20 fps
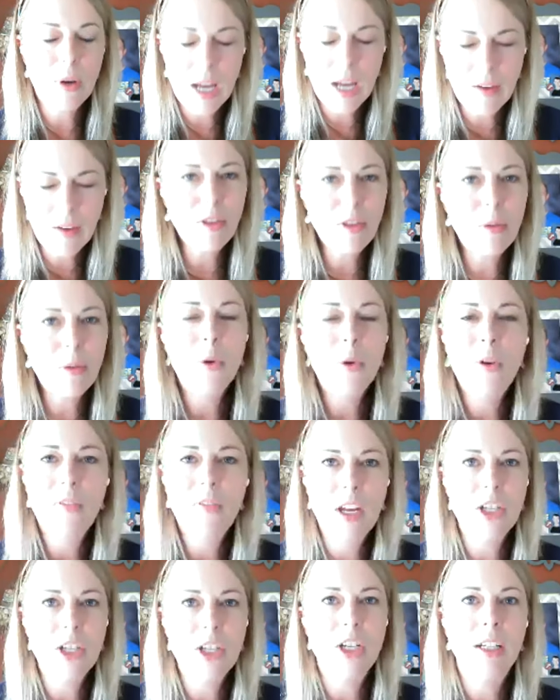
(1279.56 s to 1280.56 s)
Do I have the
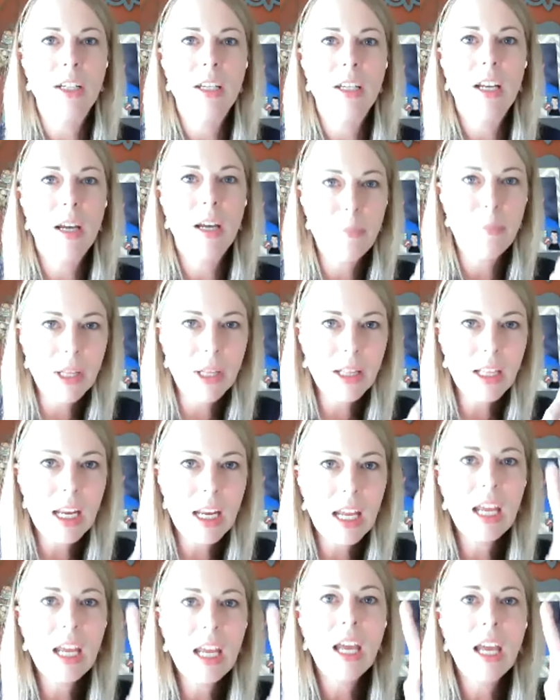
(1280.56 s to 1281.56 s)
motivation?
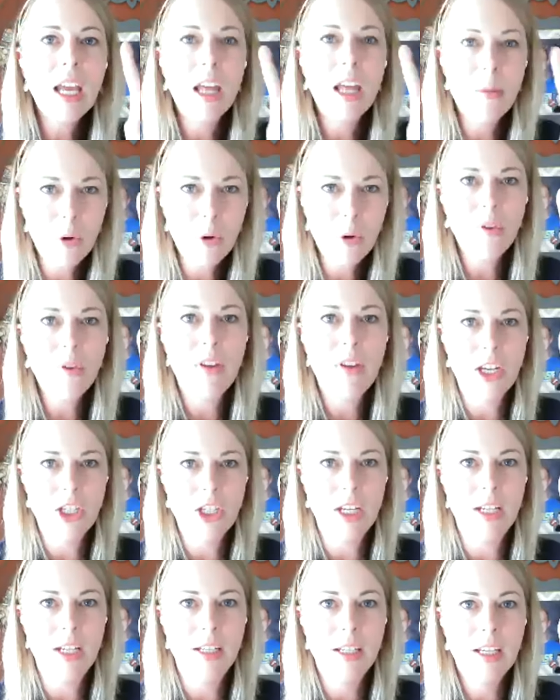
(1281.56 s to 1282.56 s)
Ability and
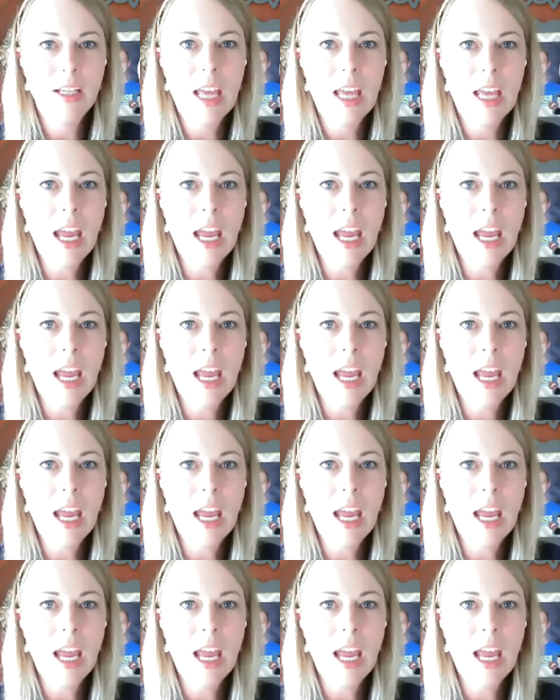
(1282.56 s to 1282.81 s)
motivation.